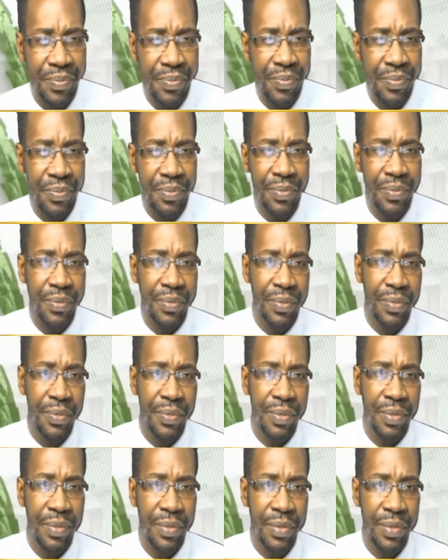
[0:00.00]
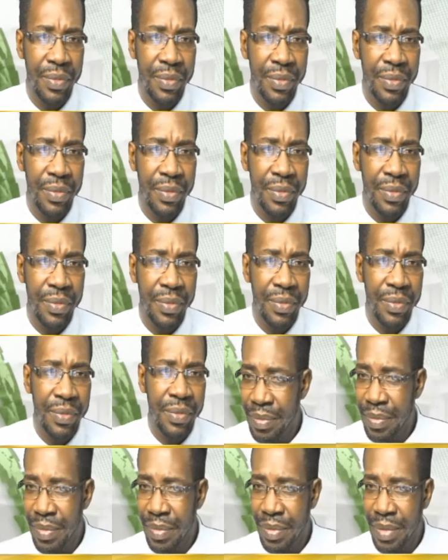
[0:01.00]
Folks, we
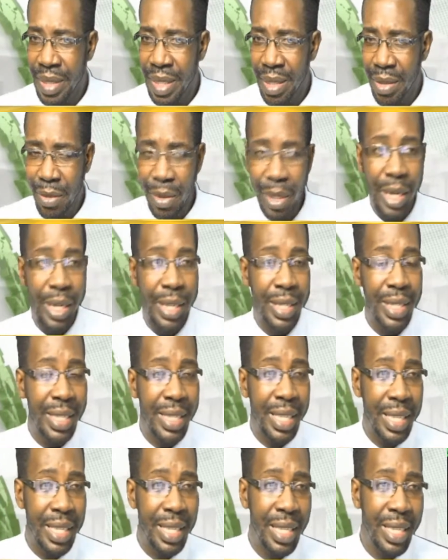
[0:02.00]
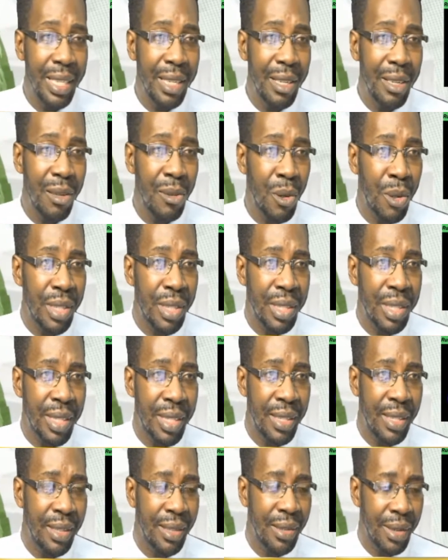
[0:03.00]
are ticking closely,
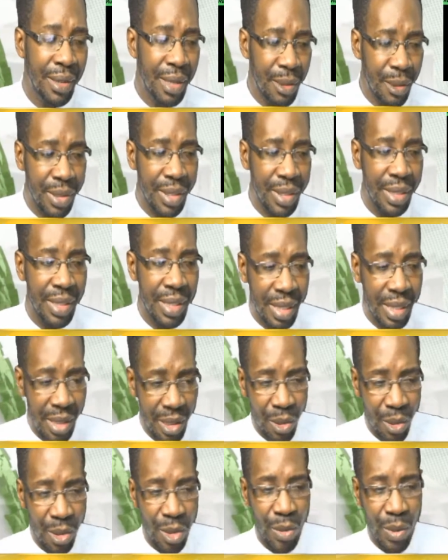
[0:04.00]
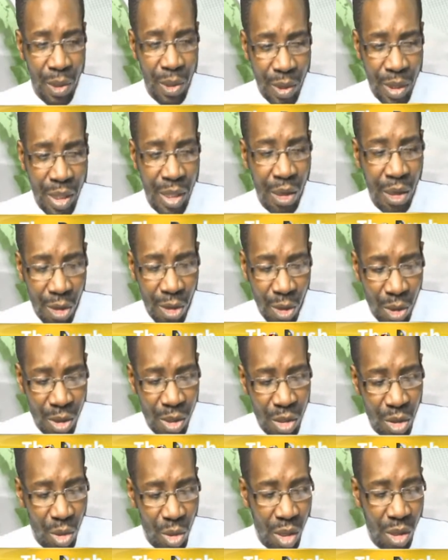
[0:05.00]
going closer to a crisis
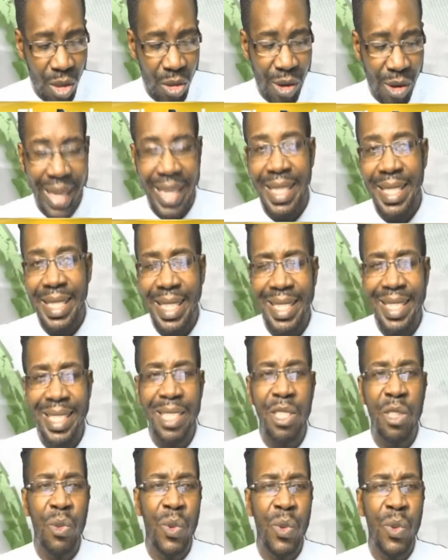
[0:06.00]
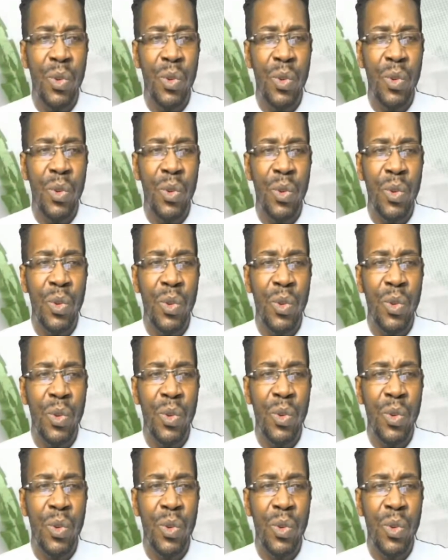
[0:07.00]
situation when it comes to crime in this country.